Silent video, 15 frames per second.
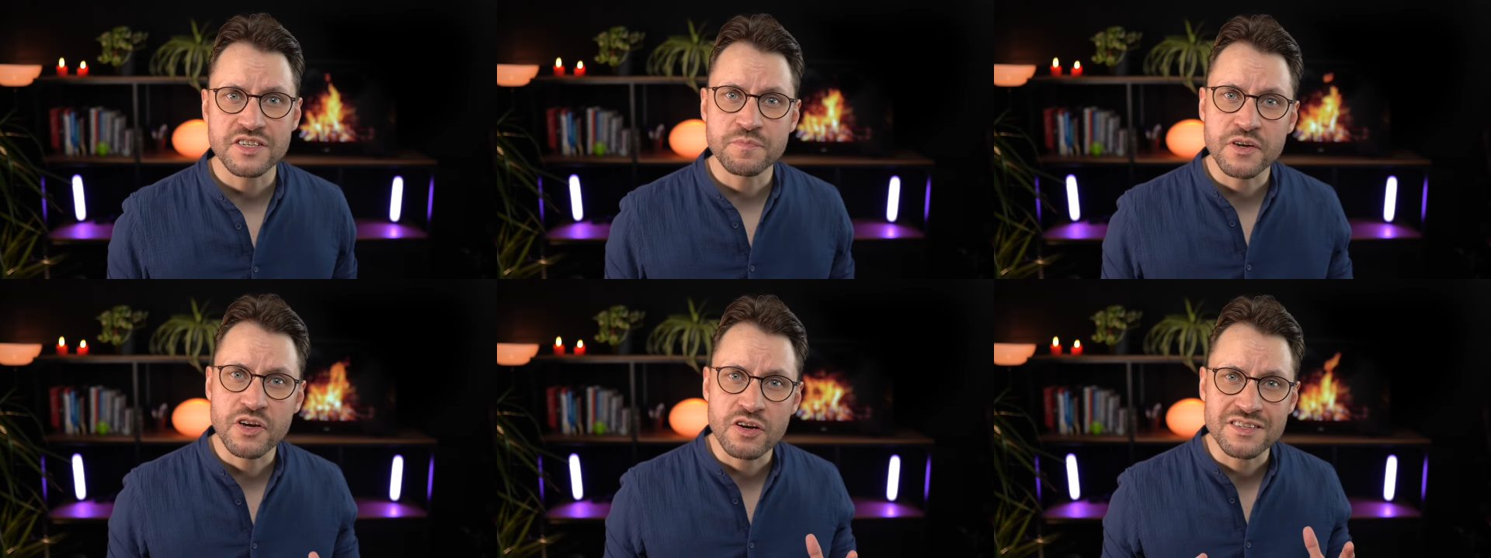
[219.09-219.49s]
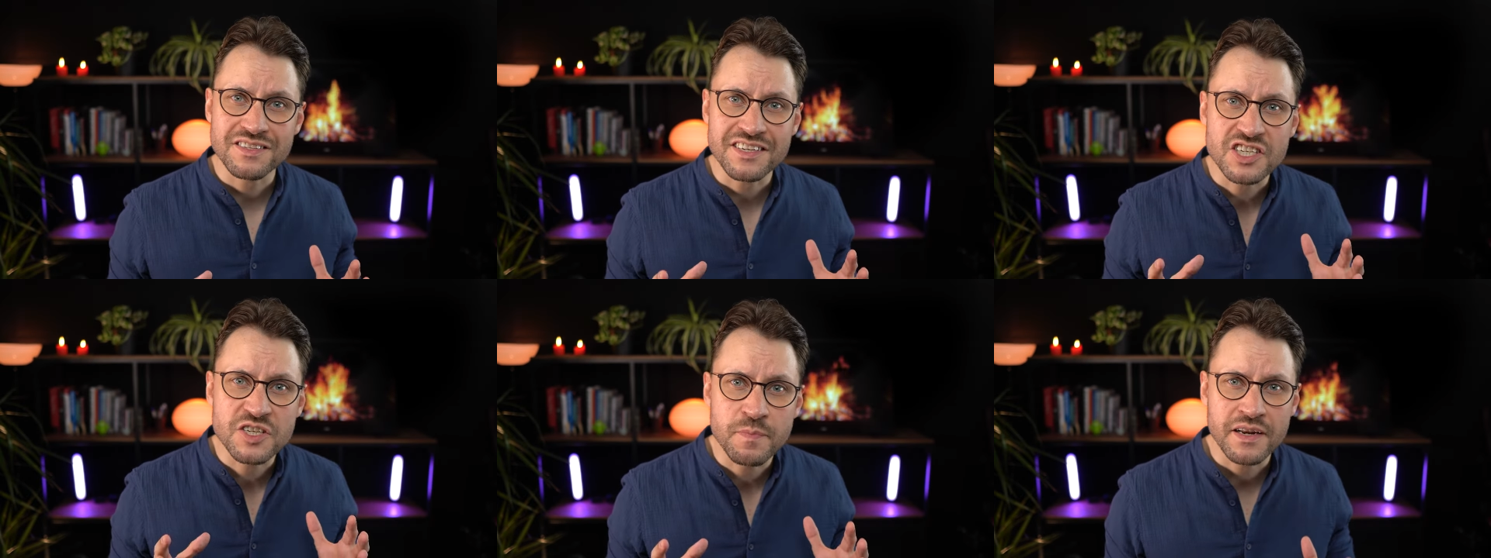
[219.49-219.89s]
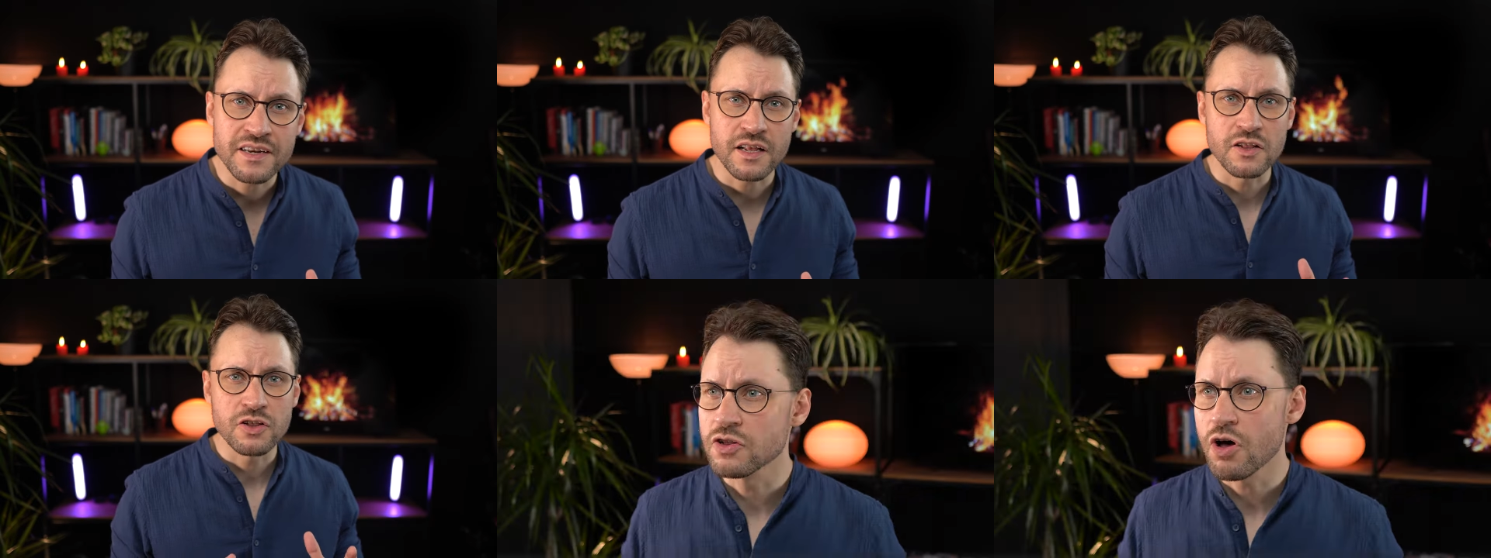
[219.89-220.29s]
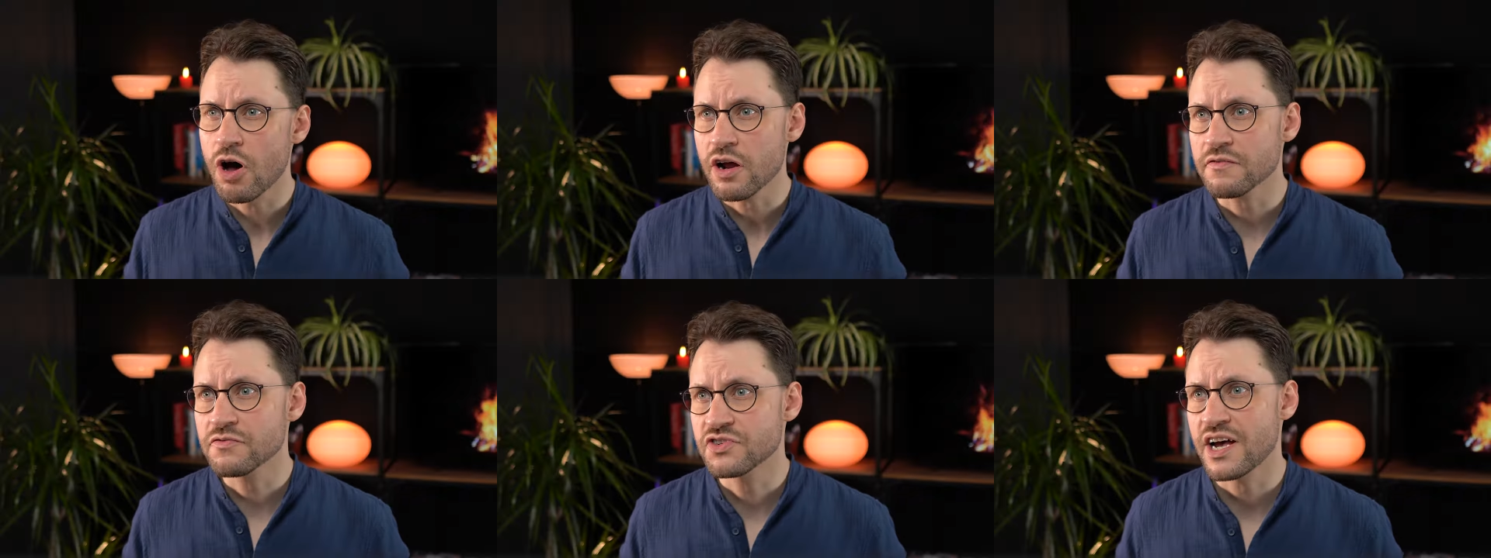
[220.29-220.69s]
it's because they spend a
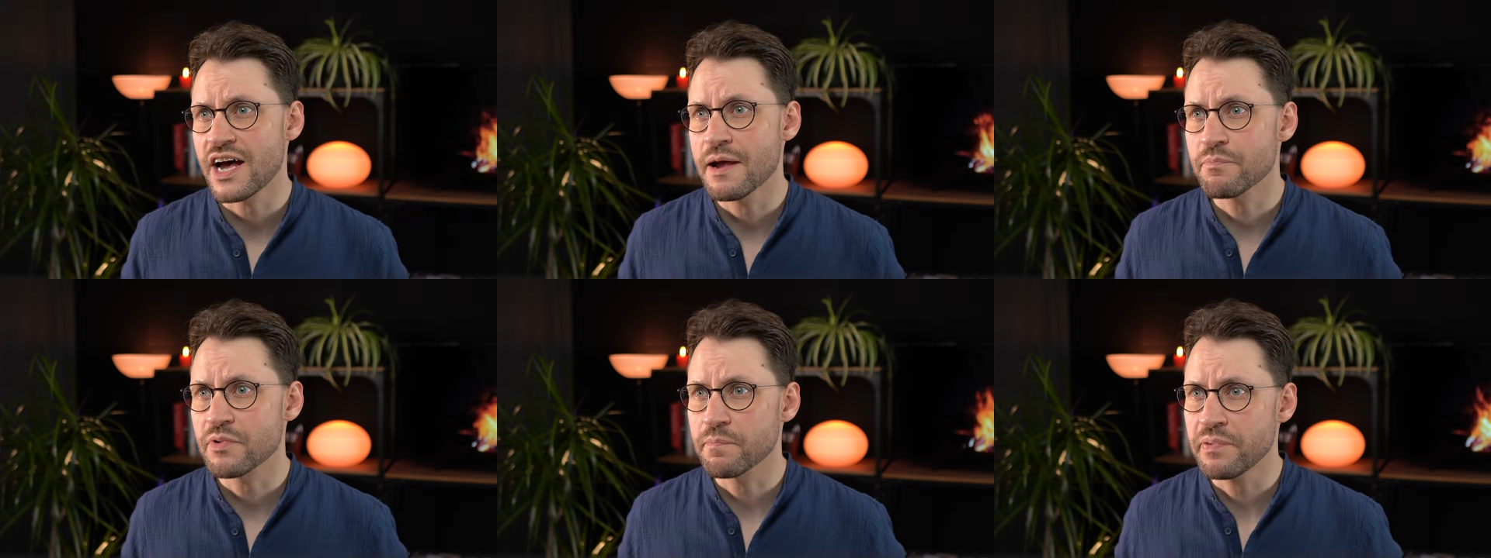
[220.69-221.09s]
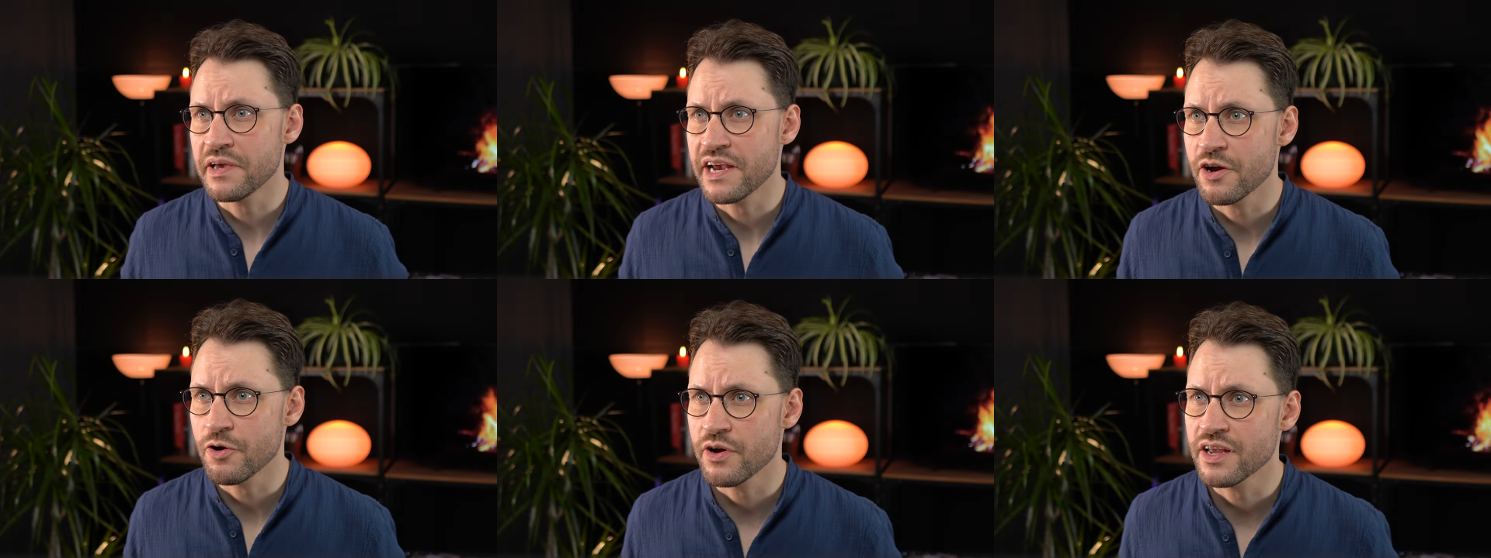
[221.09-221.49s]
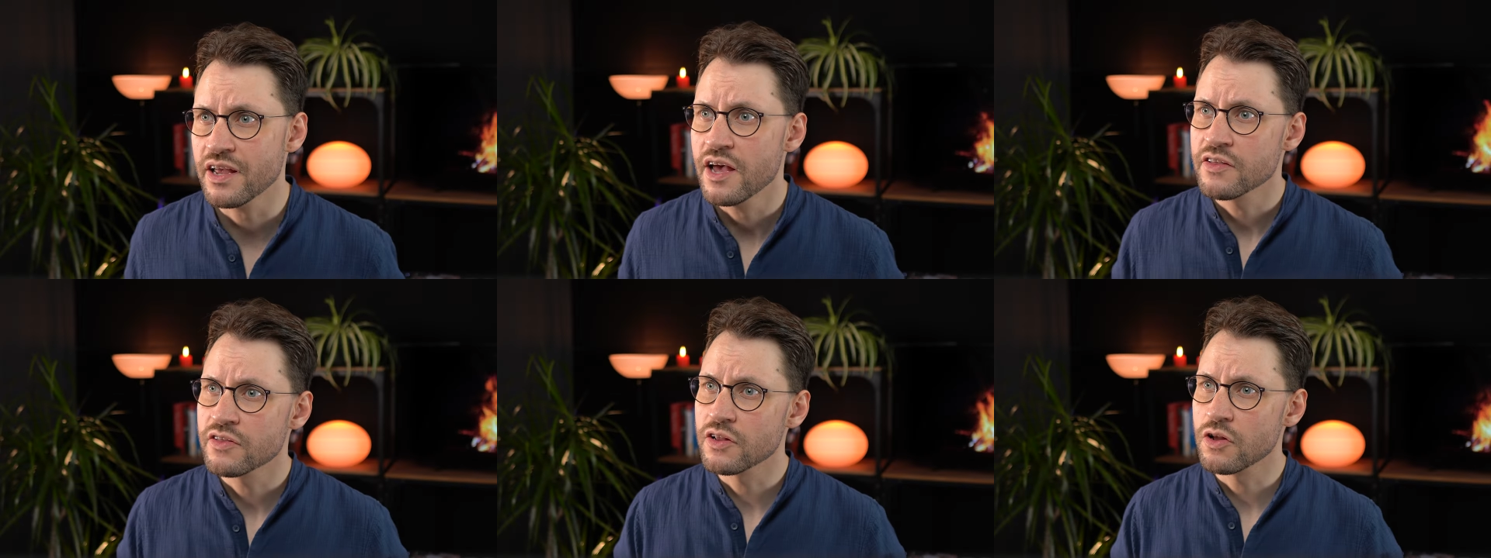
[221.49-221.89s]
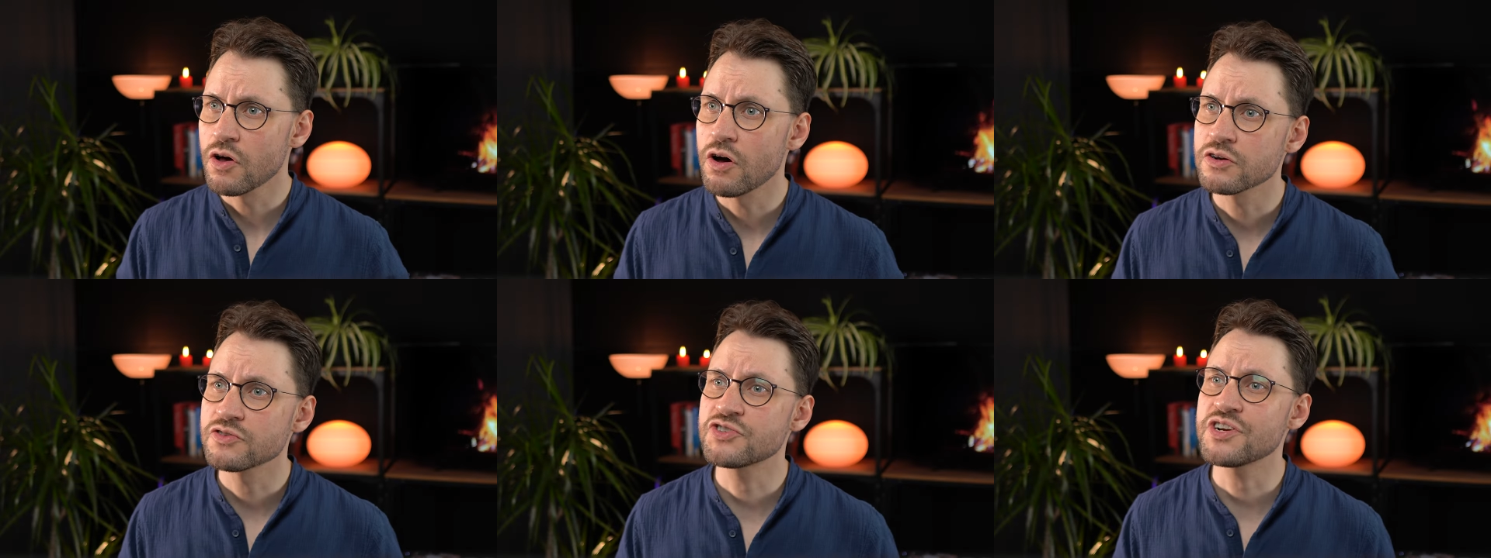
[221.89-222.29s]
lot of time preparing the
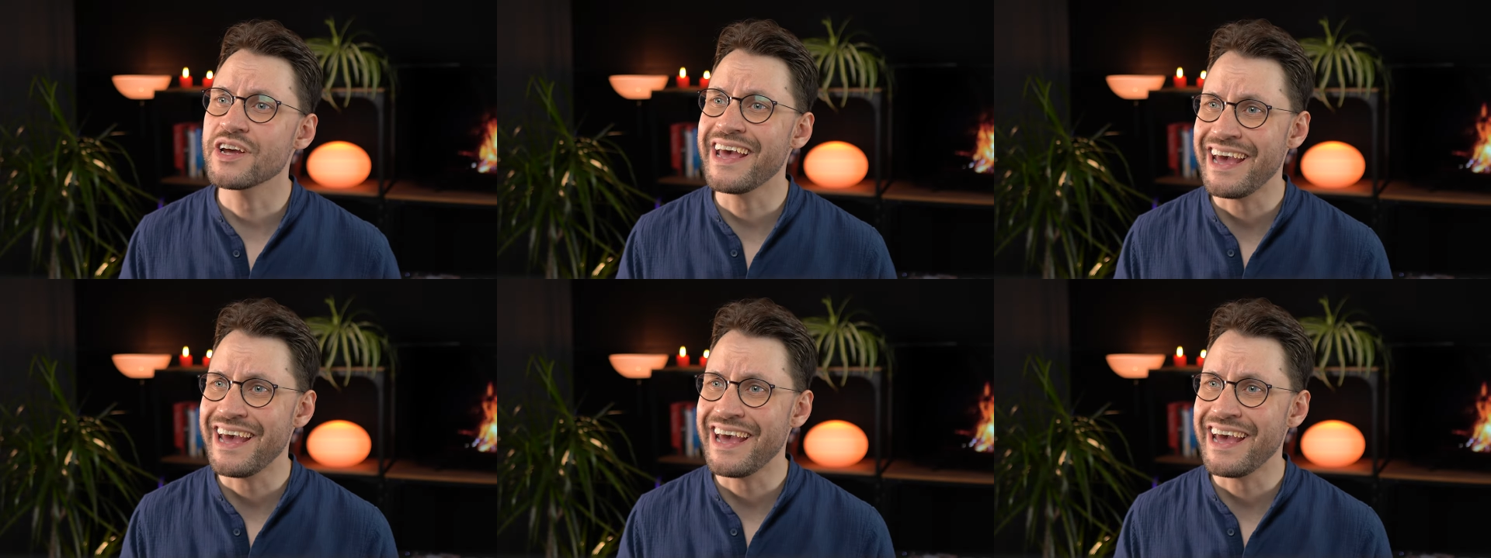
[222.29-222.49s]
launch